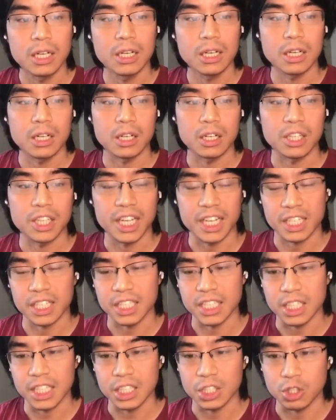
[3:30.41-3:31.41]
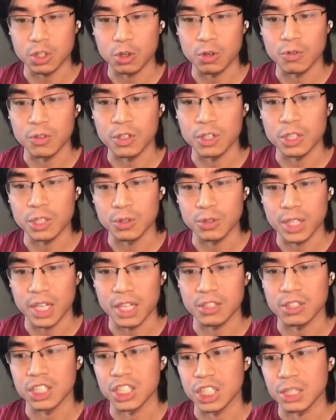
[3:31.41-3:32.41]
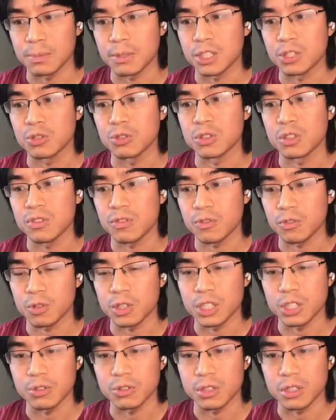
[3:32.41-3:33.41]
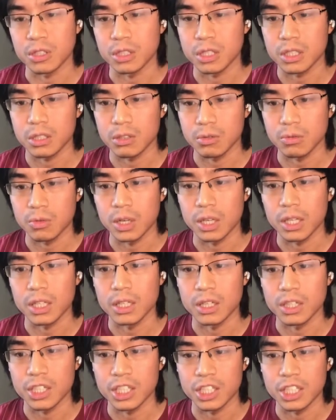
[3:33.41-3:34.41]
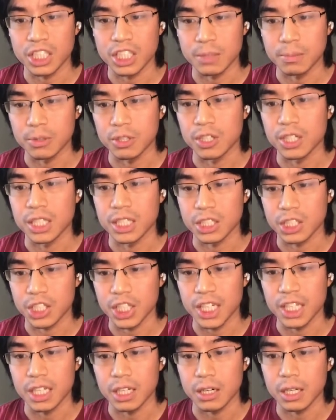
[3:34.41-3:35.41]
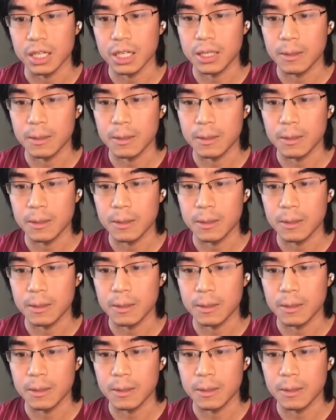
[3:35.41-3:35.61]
that contains over 2,000 GPUs for users to run their deep learning training on.